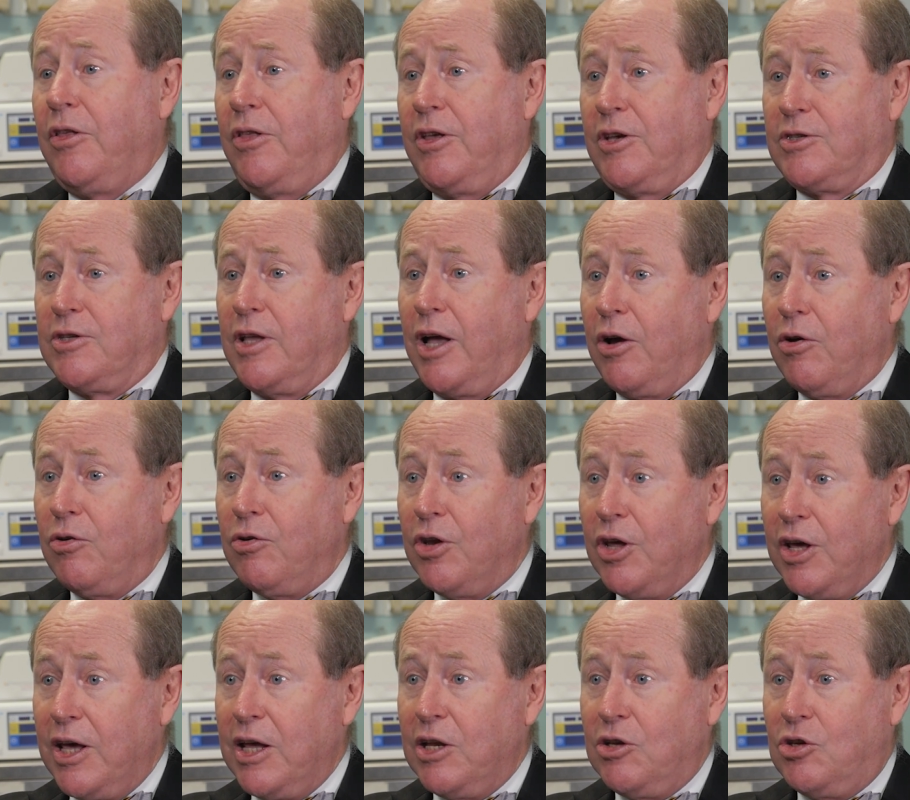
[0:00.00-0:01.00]
There's no
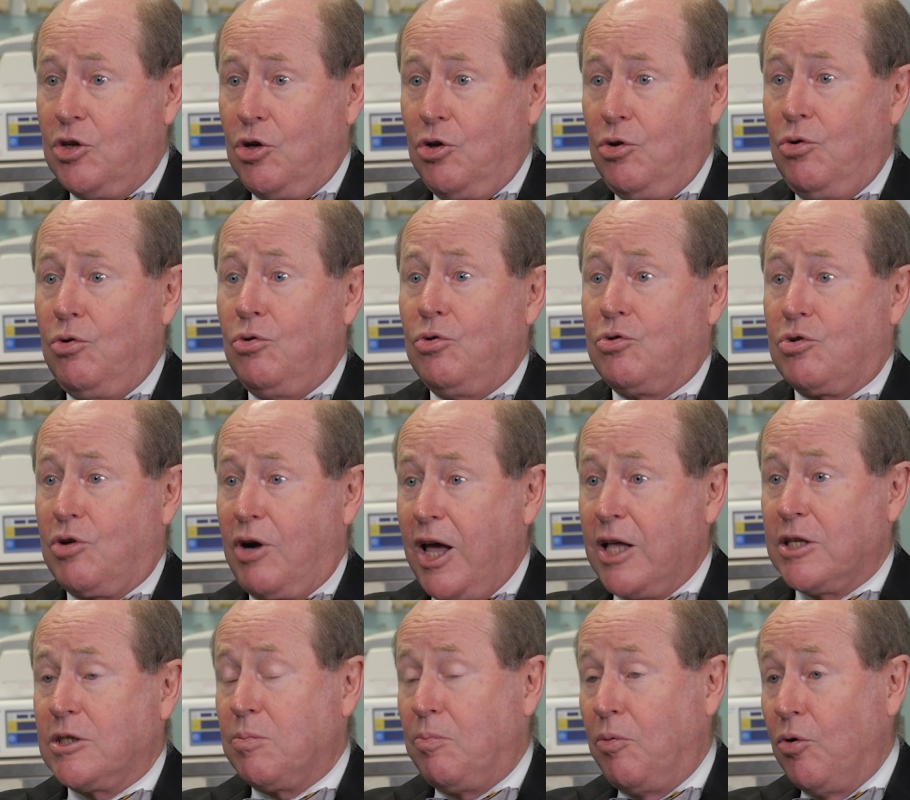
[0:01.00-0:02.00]
need to
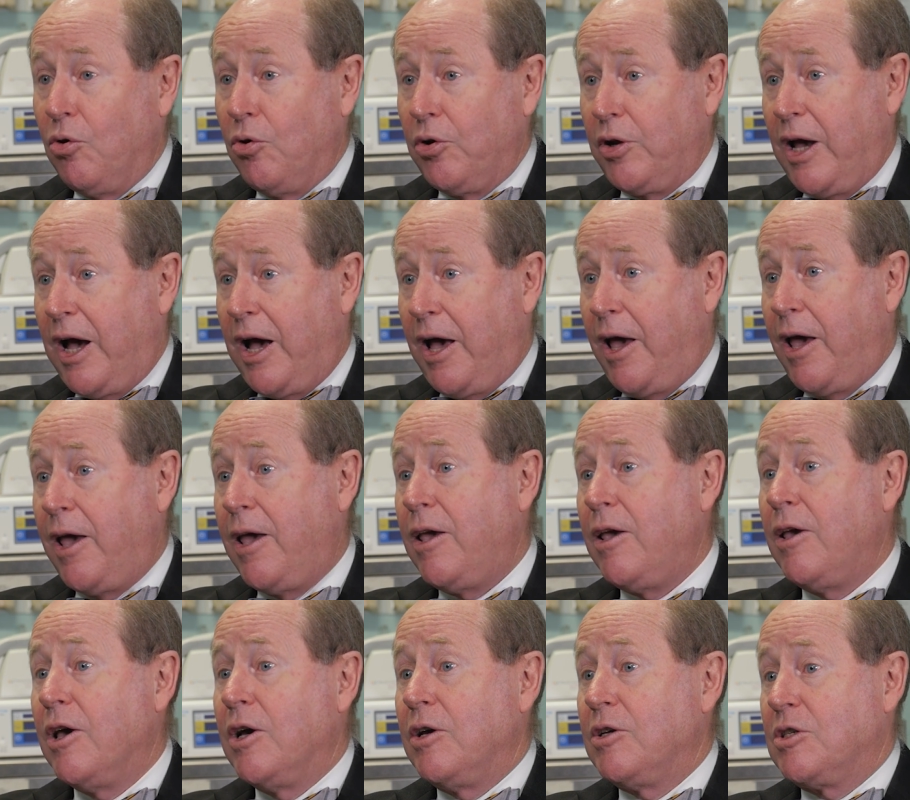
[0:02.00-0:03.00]
transport
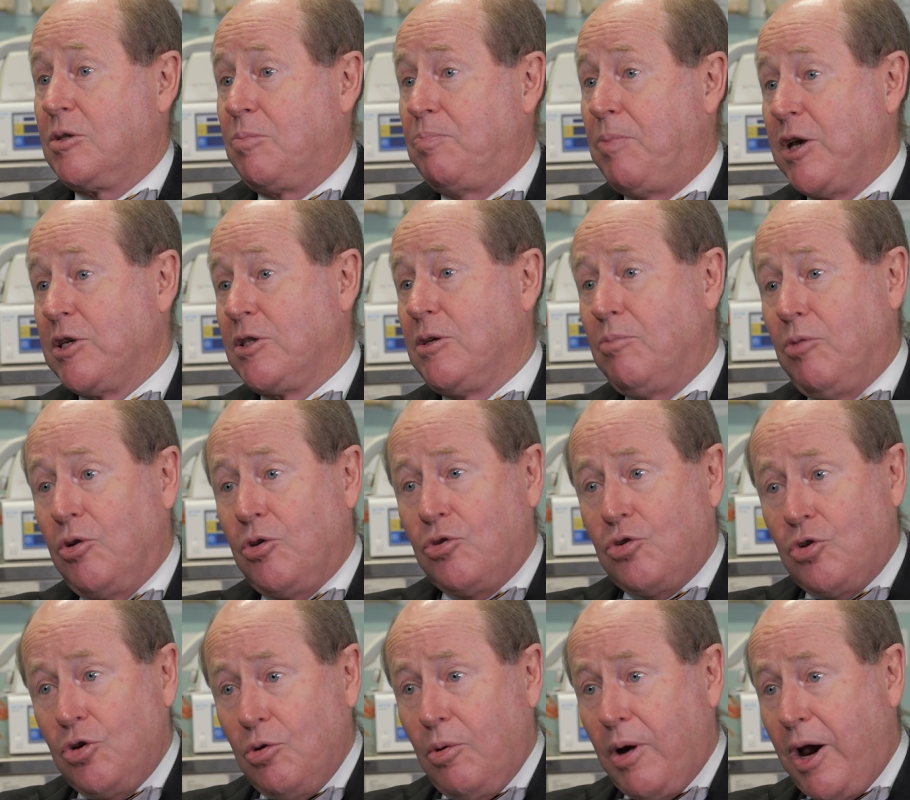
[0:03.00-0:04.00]
a specimen
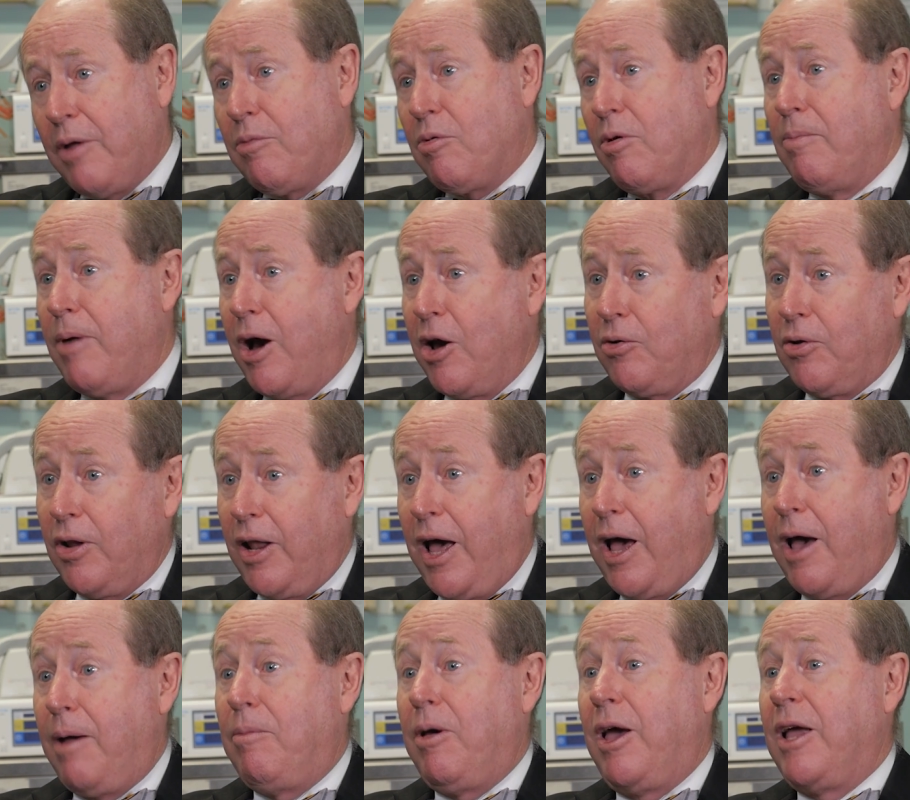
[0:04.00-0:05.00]
to a remote
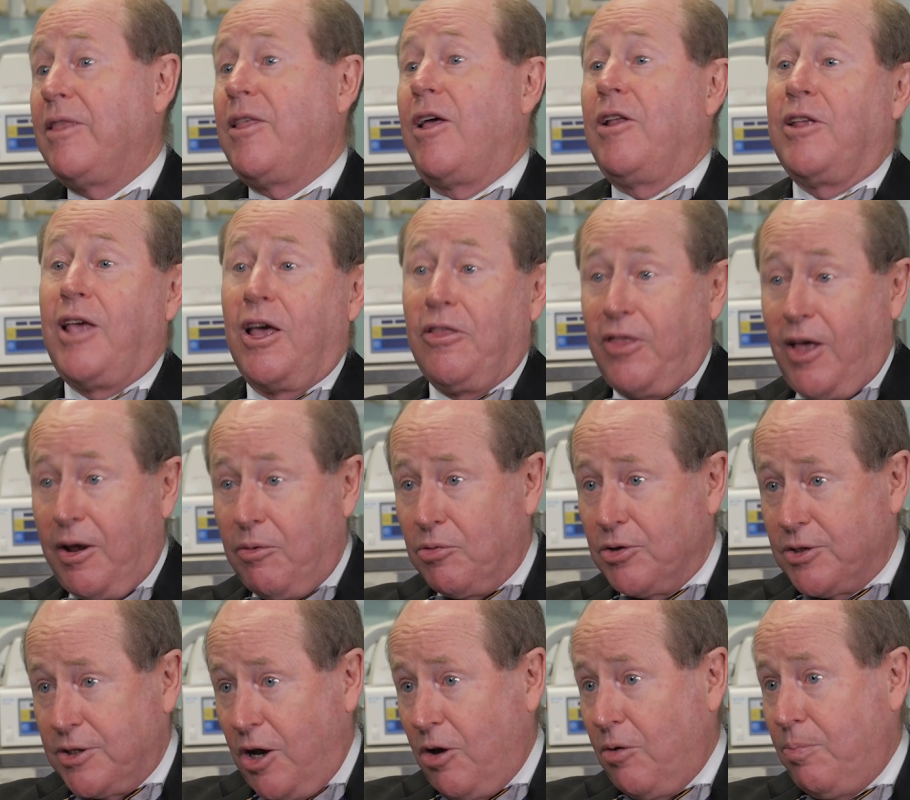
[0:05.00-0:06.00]
lab and then get that
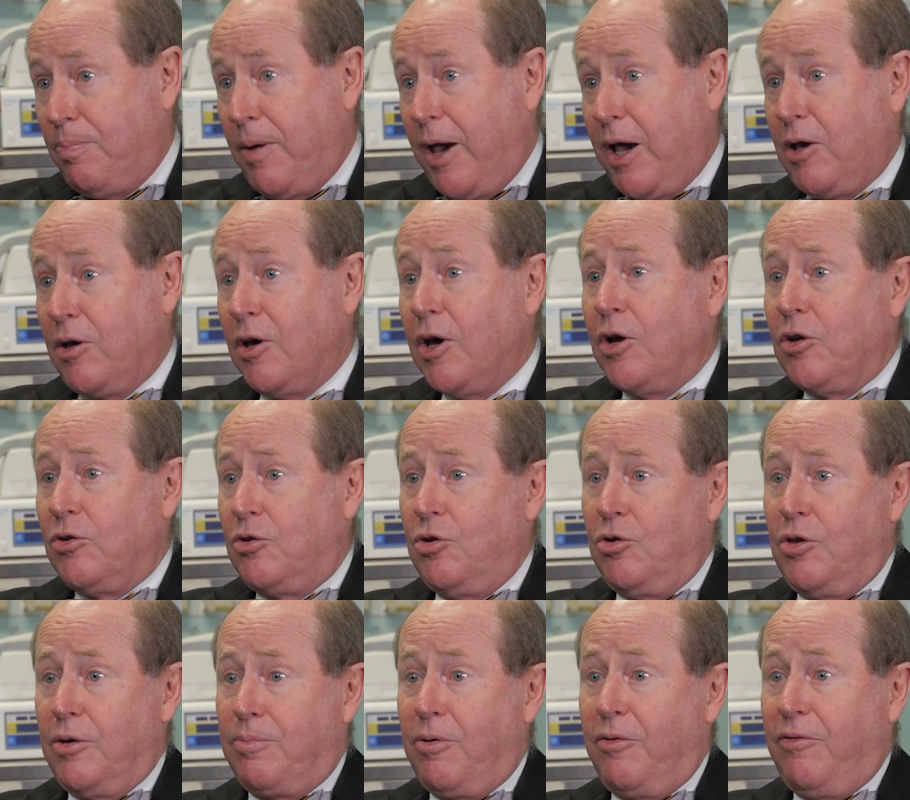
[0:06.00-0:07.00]
result back
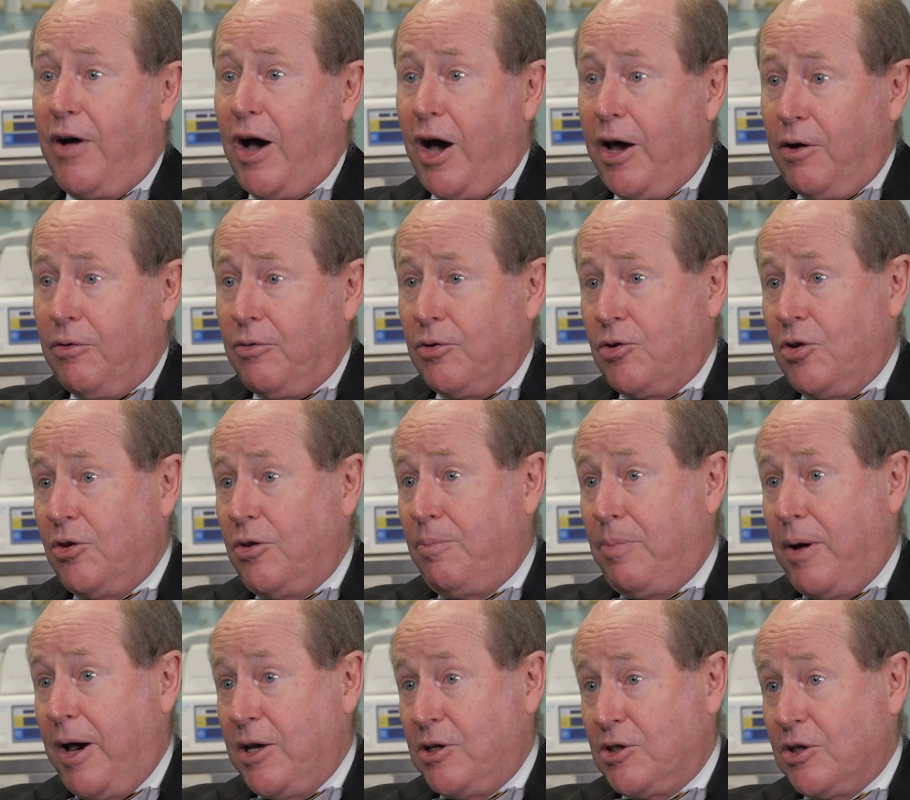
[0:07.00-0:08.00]
to the provider and to the
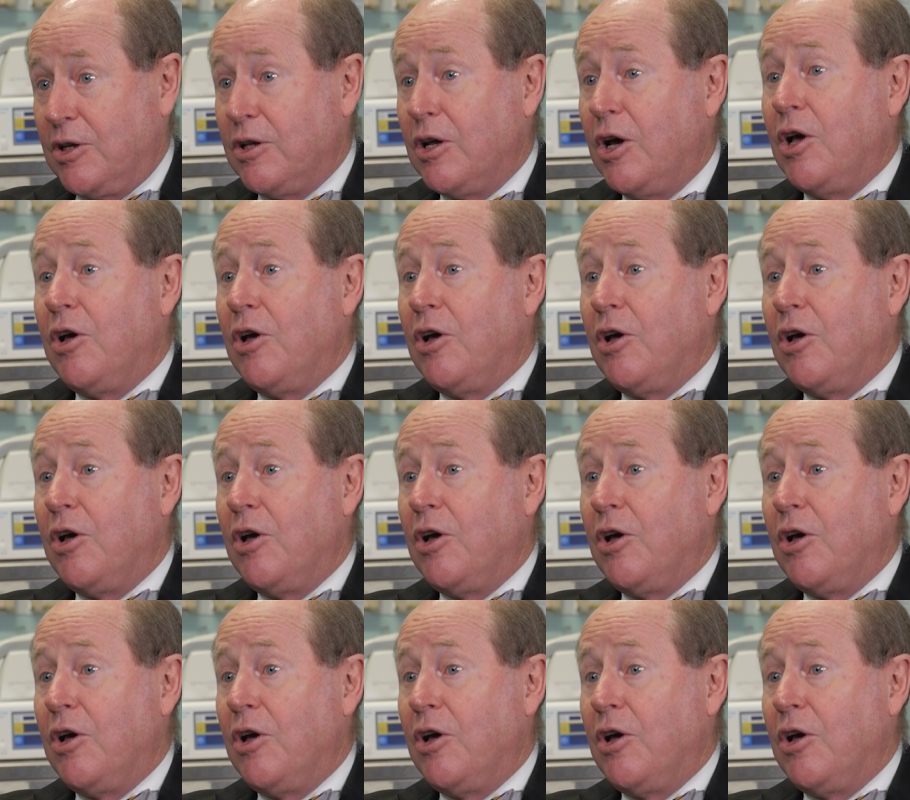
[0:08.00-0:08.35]
patient.